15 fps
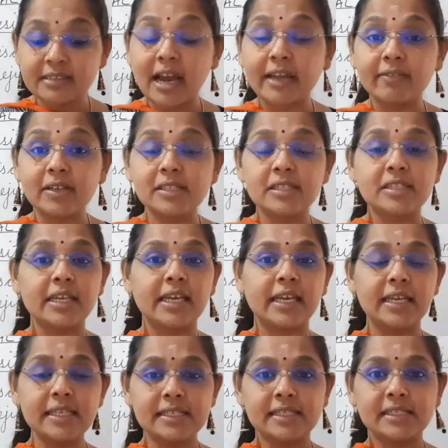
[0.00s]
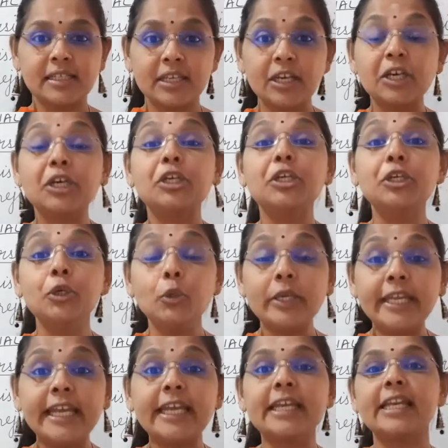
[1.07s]
Diversity is
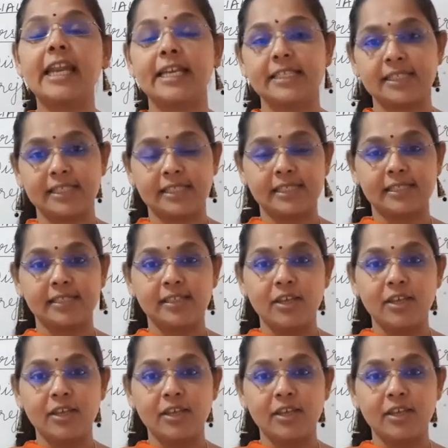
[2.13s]
uniqueness